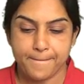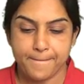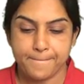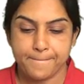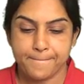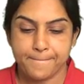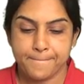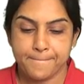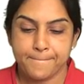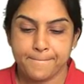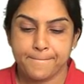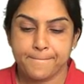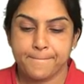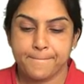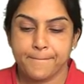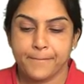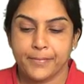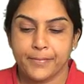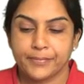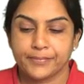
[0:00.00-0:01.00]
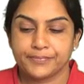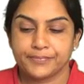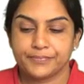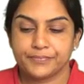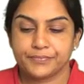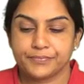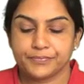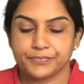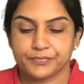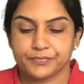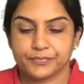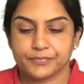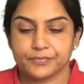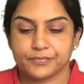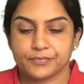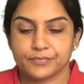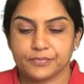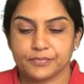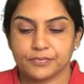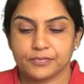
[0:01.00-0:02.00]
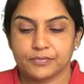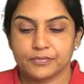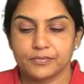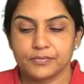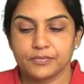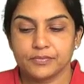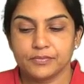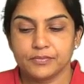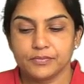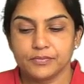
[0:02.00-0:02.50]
[no speech]